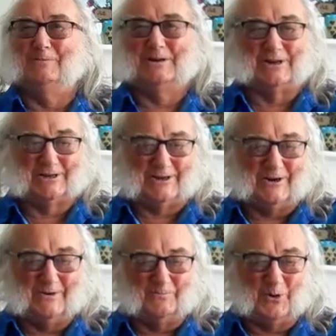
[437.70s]
Nice.
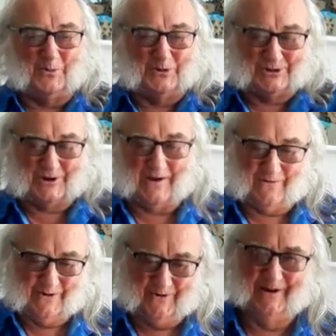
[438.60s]
Got a lovely
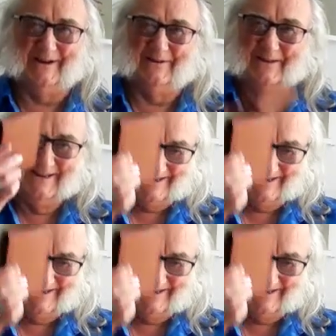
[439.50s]
present.